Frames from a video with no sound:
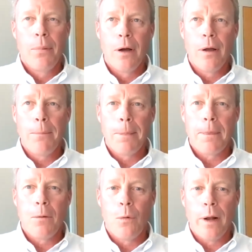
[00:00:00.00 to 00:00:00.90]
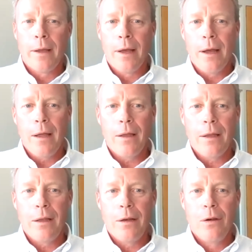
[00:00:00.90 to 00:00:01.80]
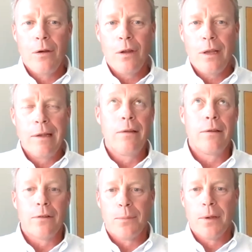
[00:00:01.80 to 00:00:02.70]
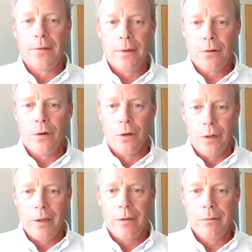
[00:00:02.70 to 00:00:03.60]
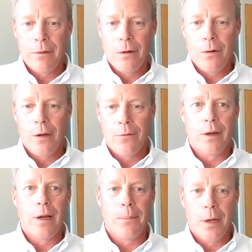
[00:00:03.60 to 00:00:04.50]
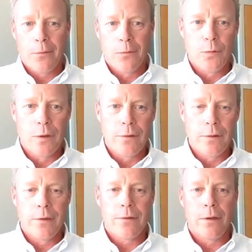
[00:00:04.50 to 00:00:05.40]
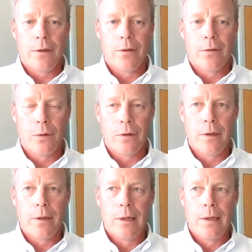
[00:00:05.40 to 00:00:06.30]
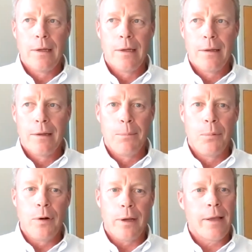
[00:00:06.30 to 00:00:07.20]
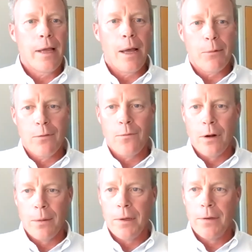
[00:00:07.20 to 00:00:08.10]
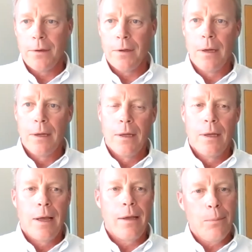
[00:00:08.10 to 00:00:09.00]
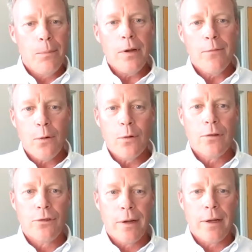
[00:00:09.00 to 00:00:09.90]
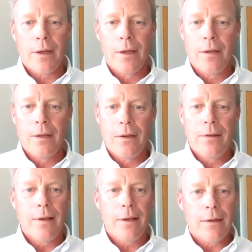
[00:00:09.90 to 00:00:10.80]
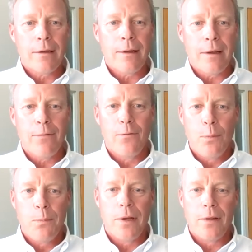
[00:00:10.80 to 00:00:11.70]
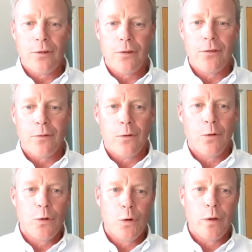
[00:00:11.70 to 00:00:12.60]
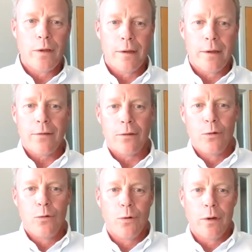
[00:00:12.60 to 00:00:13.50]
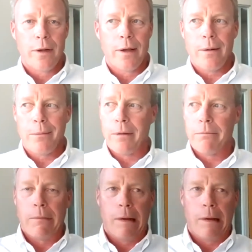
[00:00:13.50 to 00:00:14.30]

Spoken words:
But when I got into this business early, after I got back from Switzerland, I started into it. They put a camera in front of me and said, hey, you're pretty photogenic. Can you take a few pictures of you doing this and you doing that? I'm like,